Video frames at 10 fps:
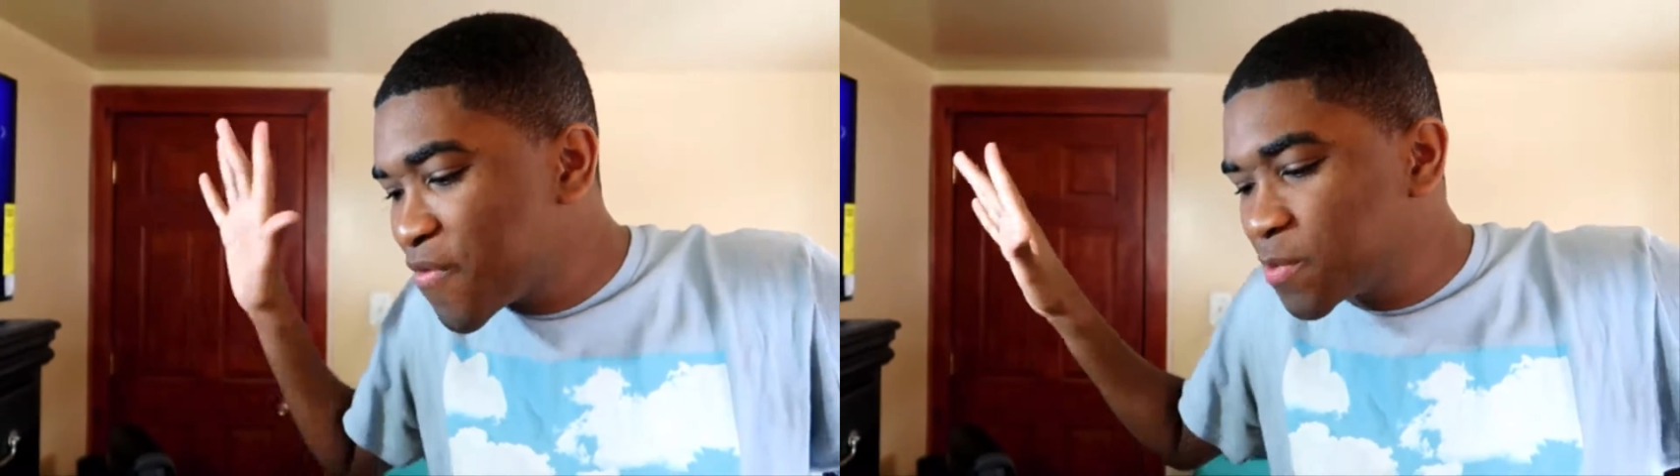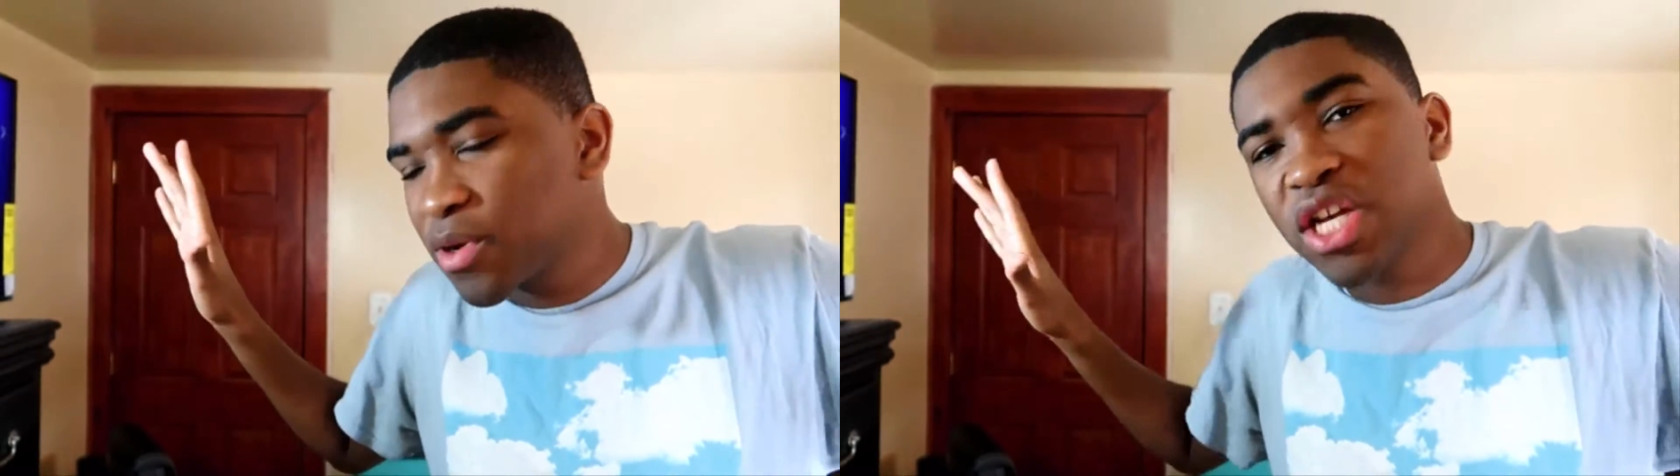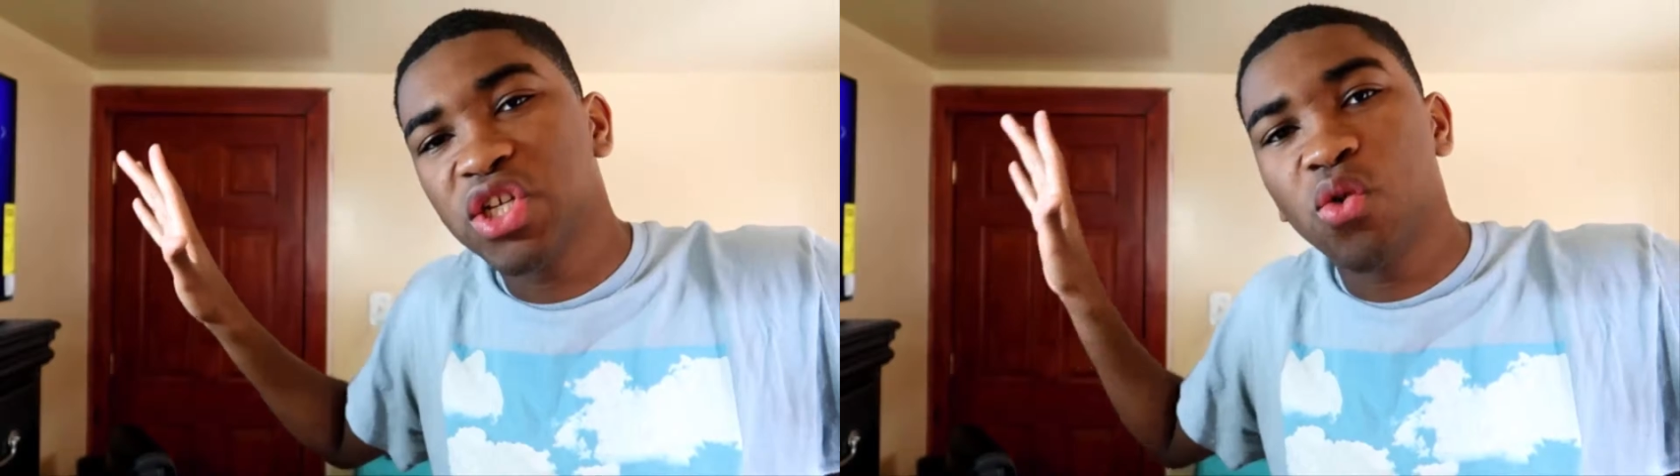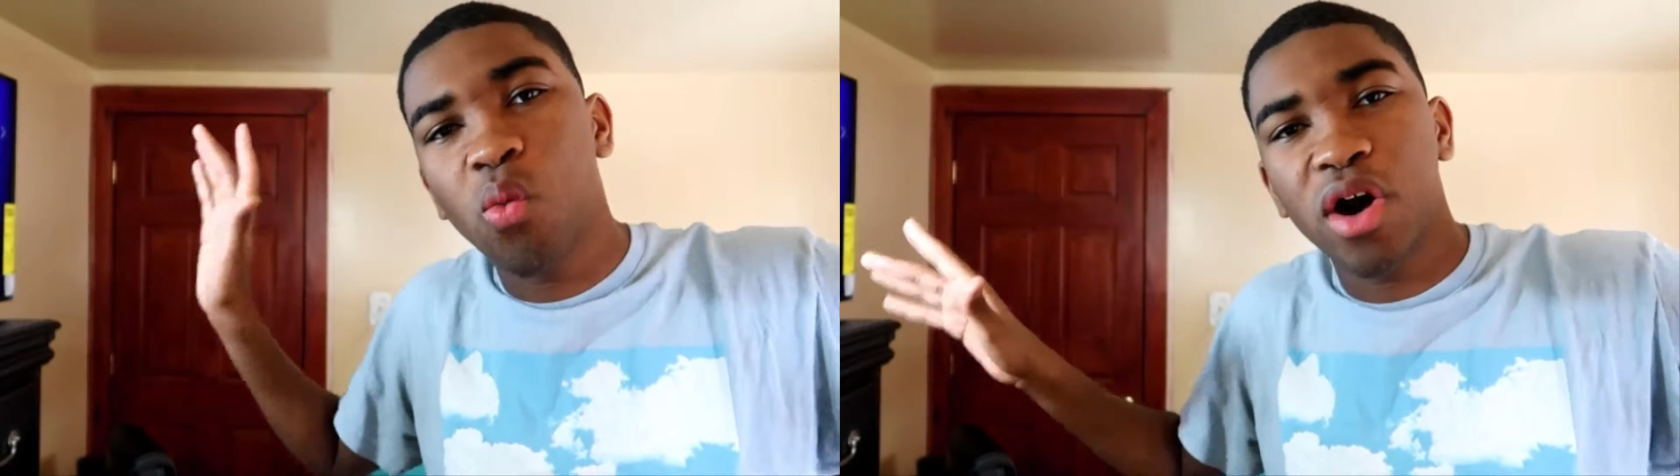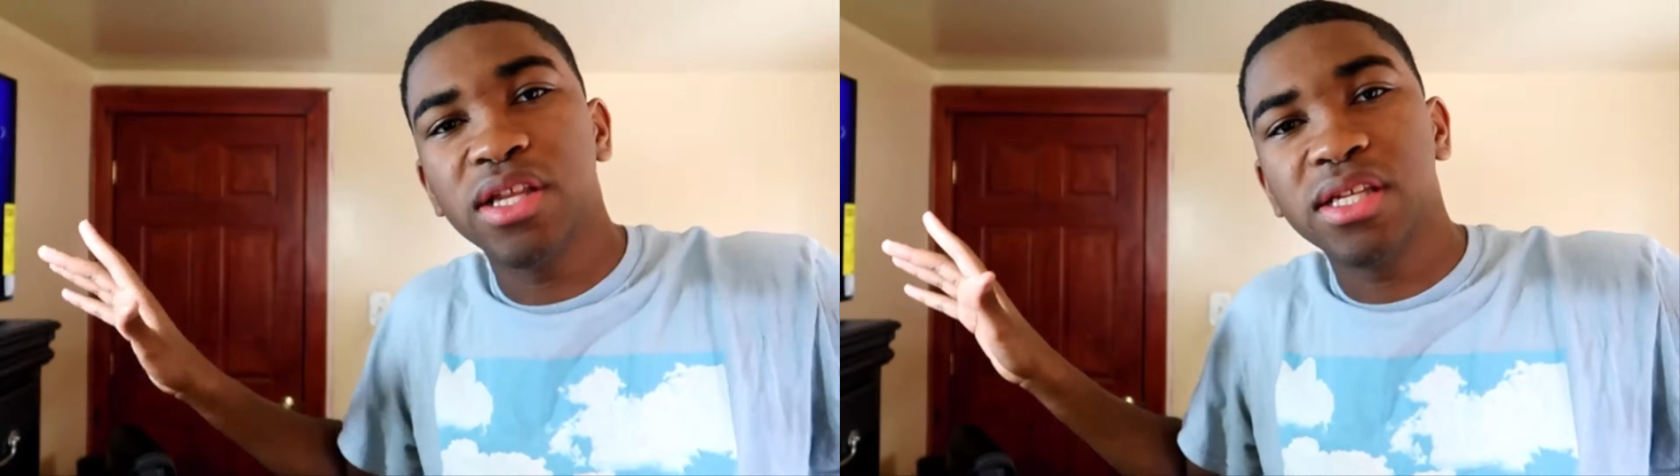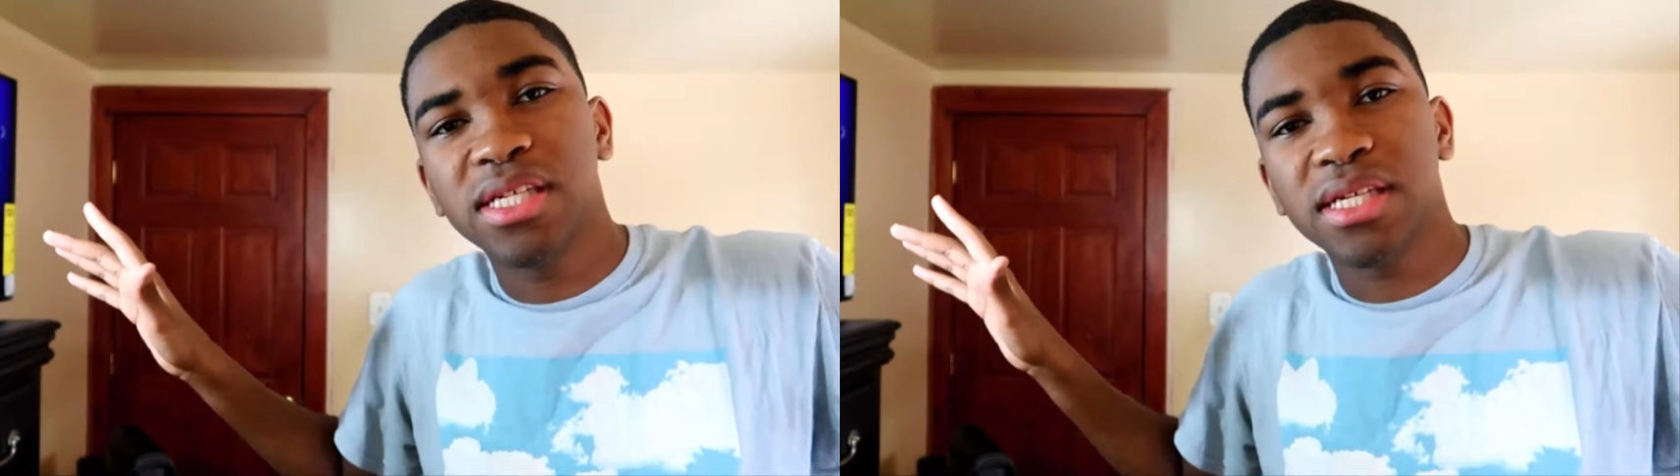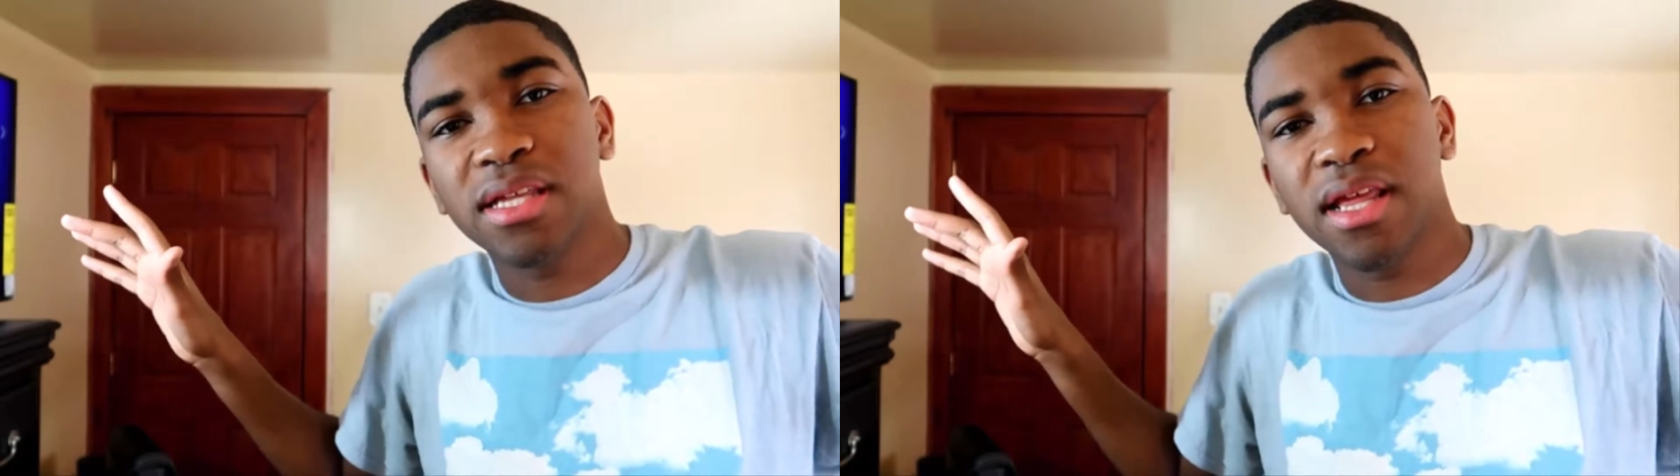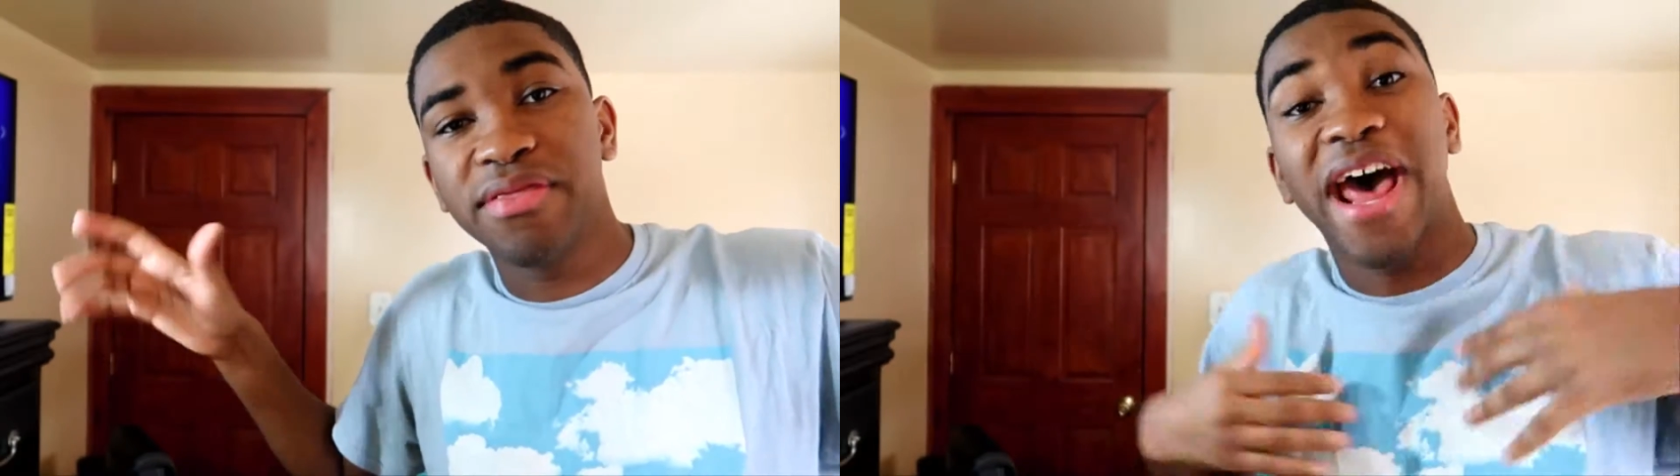if it's because the ones